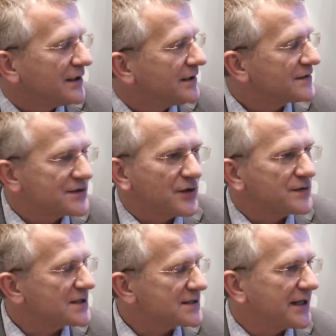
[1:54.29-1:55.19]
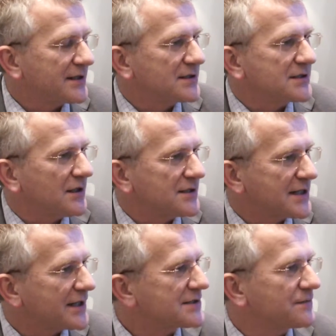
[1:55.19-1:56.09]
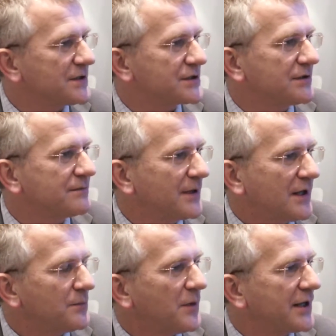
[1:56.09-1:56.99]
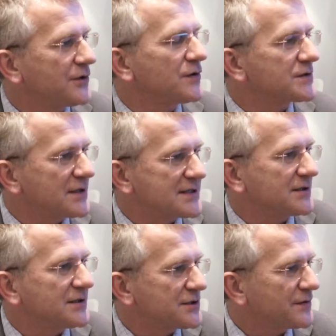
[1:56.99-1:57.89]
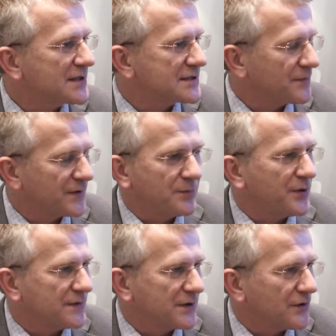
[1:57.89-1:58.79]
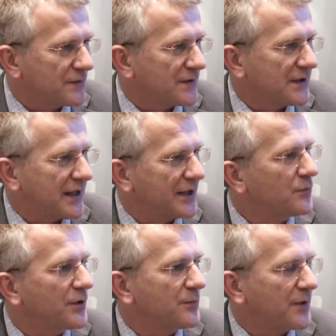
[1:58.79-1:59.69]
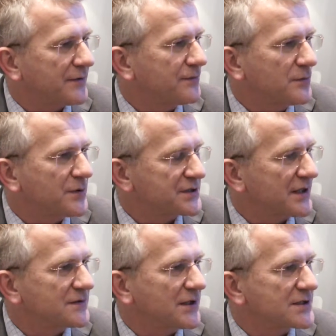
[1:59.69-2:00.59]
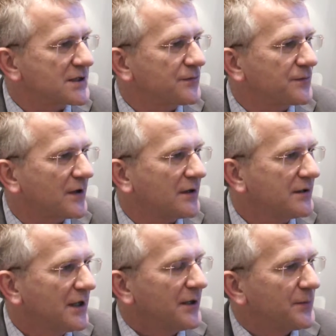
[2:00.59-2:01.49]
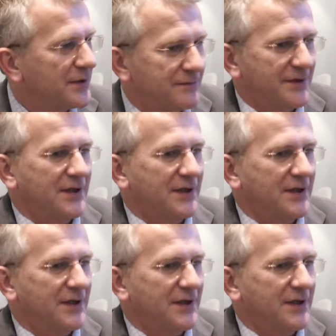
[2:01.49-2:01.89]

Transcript: It's not to say that our tech division might not consider doing something building on the N1 platform, which they've done so far, but